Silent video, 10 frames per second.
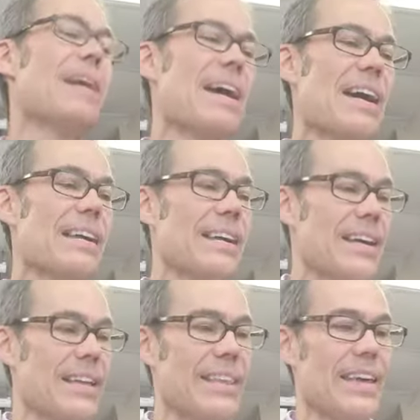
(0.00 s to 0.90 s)
back.
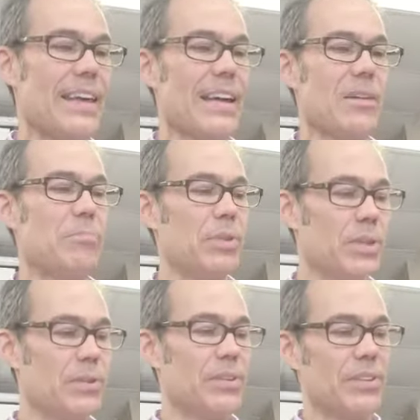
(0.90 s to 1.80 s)
They
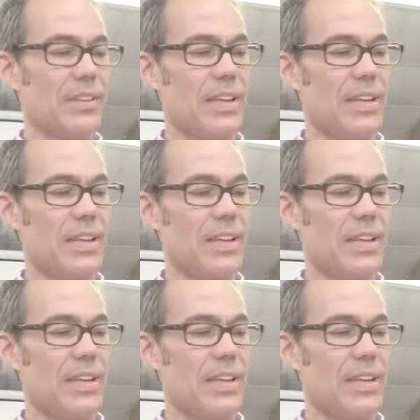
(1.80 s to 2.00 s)
build